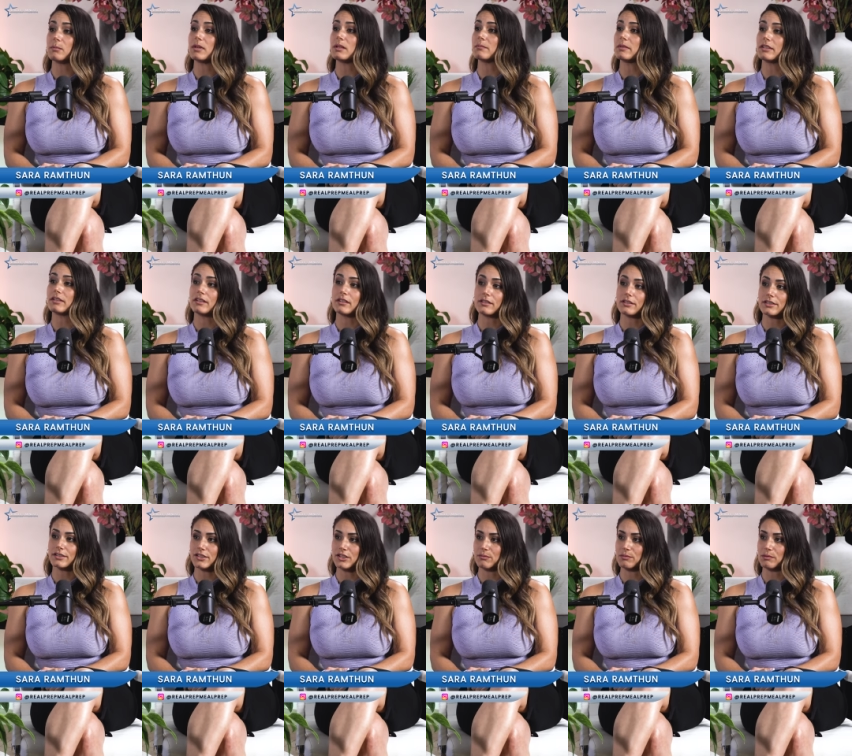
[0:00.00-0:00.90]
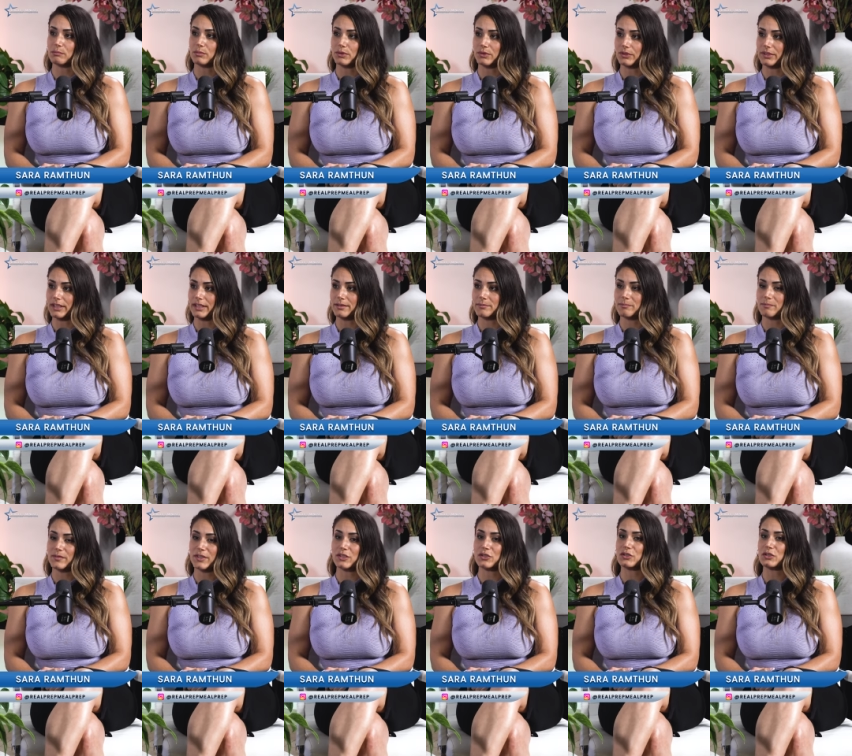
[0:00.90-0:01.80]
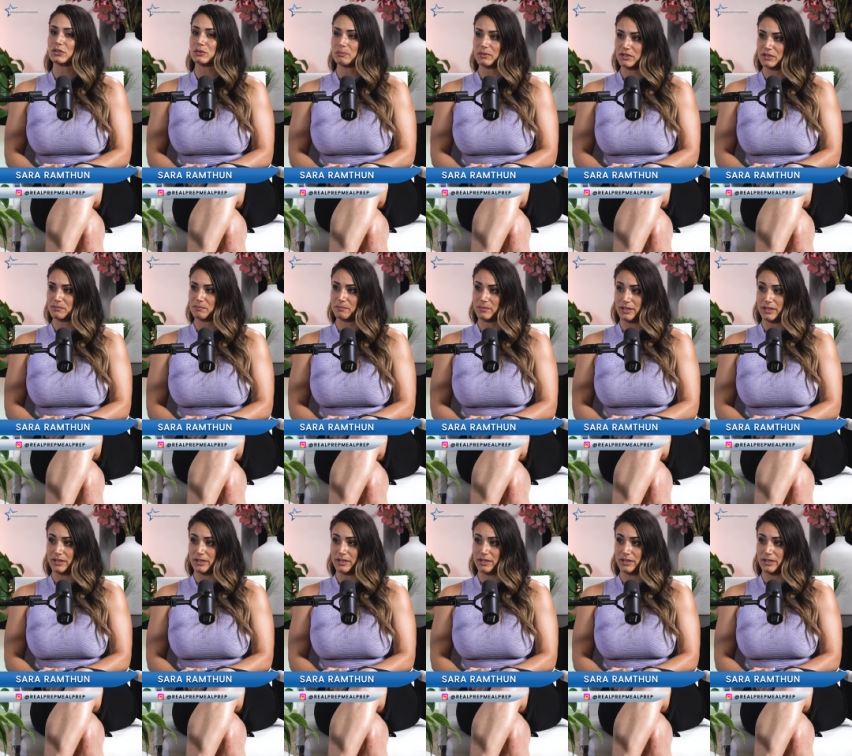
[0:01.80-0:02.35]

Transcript: been my longest term employee and she's my